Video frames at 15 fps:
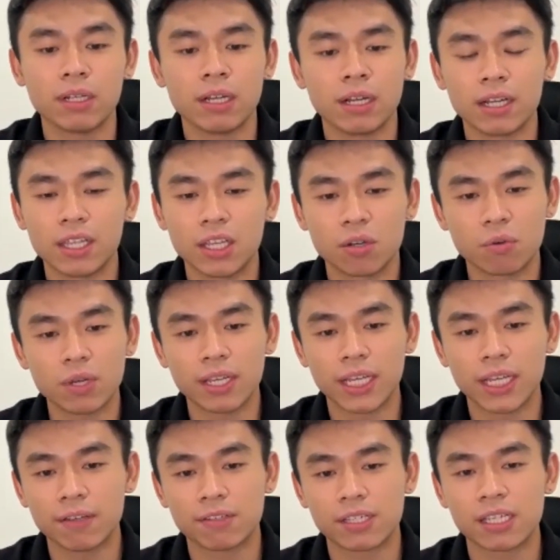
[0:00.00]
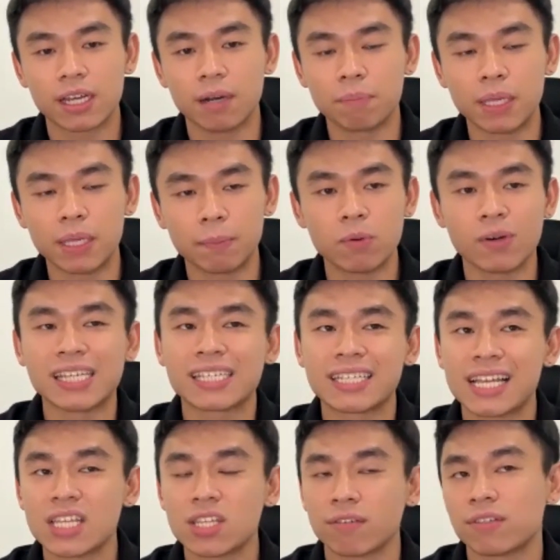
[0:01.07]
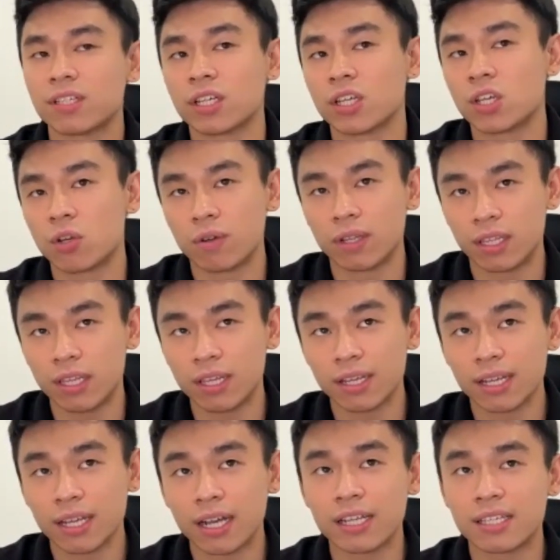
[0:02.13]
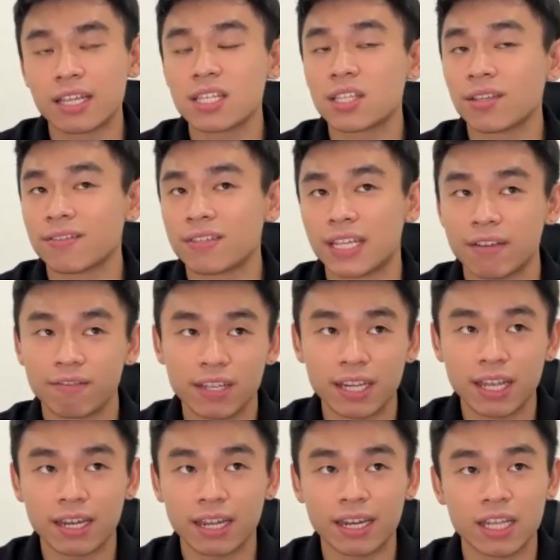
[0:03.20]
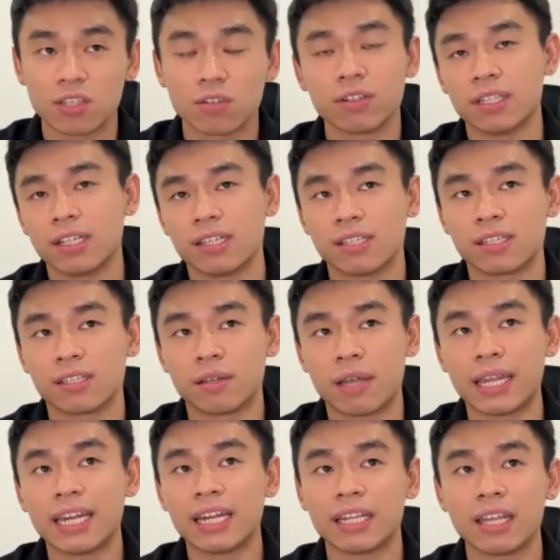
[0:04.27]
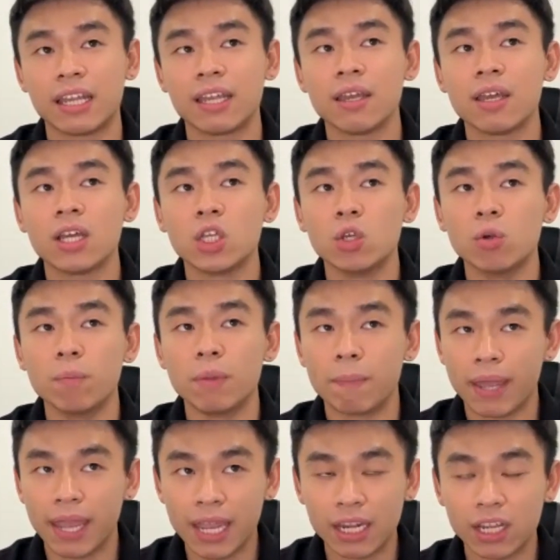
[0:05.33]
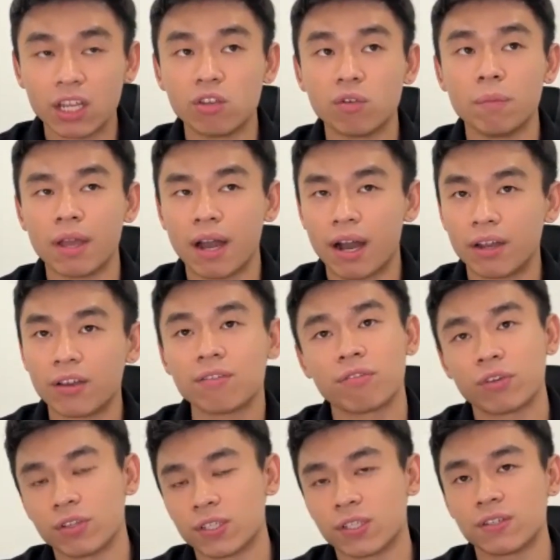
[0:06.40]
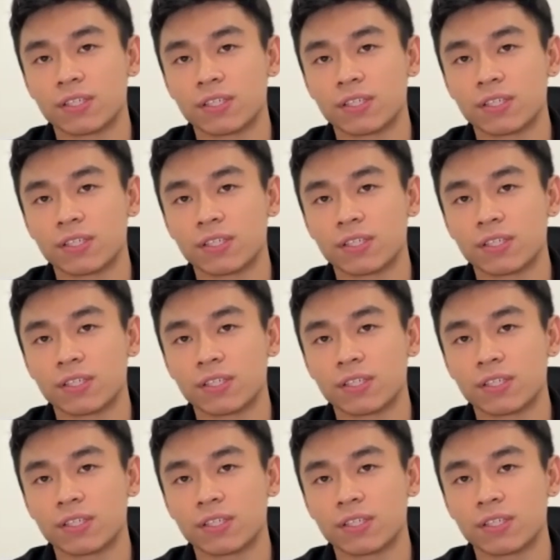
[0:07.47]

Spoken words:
a degree gives people a sense of security, a sense of safety net, and that's all it does. At the end of the day, you'll be paid and you'll be hired for your skill